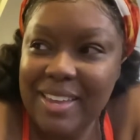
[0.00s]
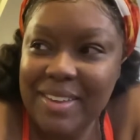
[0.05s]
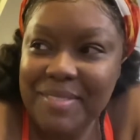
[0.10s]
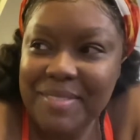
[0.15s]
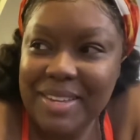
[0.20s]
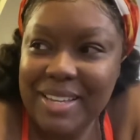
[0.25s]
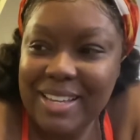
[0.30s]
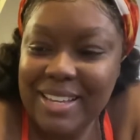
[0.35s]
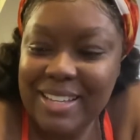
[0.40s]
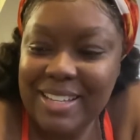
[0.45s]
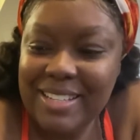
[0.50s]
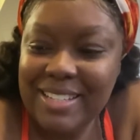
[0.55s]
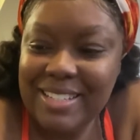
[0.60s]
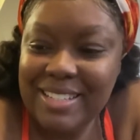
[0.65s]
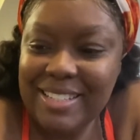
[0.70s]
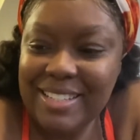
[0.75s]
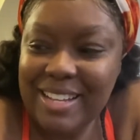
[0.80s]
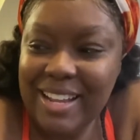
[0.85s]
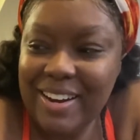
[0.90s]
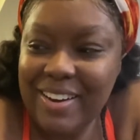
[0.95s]
because
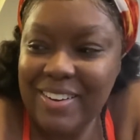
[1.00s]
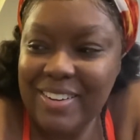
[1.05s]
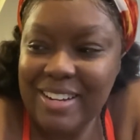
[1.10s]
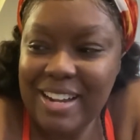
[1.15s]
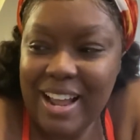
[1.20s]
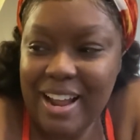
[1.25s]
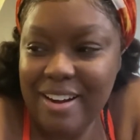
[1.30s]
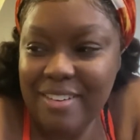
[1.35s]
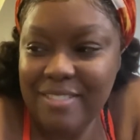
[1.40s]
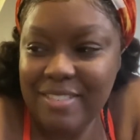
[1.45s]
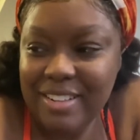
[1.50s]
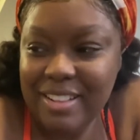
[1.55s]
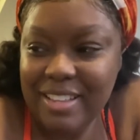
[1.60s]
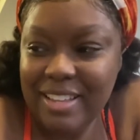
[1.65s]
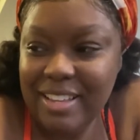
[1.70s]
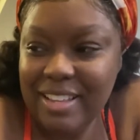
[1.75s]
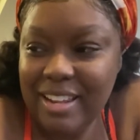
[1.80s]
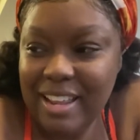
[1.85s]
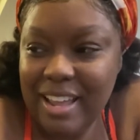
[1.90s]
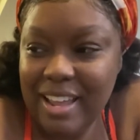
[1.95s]
they're not
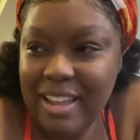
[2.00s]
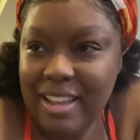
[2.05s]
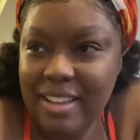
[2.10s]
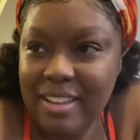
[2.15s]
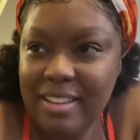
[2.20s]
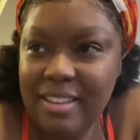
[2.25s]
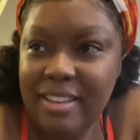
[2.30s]
really, like,